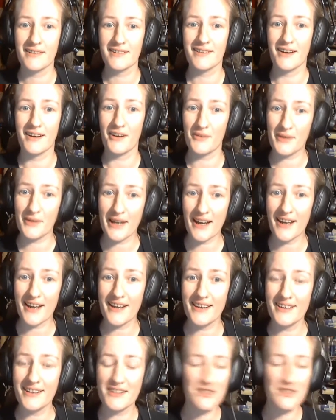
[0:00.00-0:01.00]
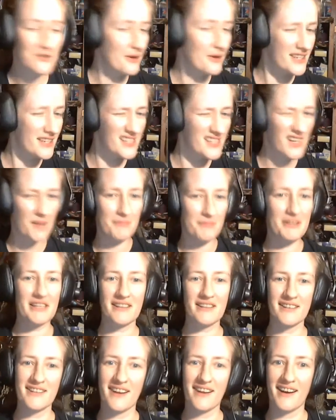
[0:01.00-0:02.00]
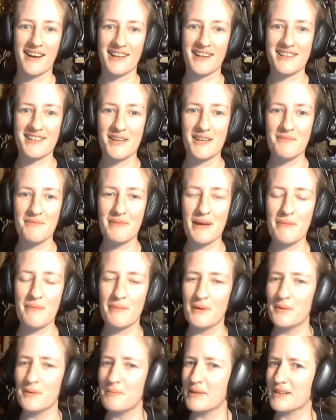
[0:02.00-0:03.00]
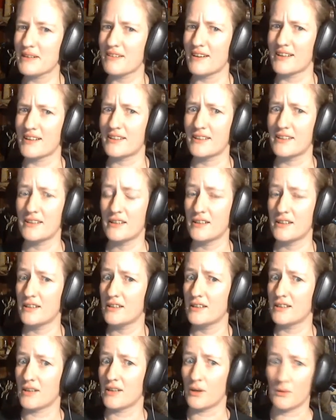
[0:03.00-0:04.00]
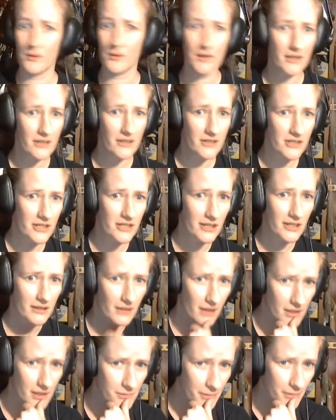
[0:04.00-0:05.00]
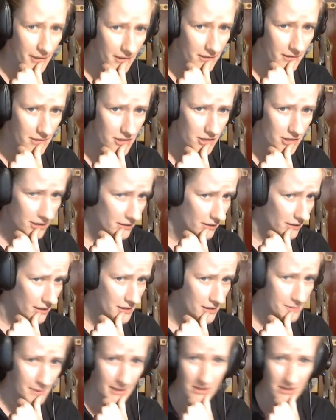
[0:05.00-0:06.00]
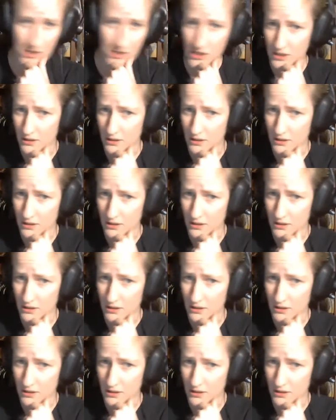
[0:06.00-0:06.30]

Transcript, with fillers: Okay, dressed up to the nines. And people would be like, yo, she a lesbian? She a lesbian? She a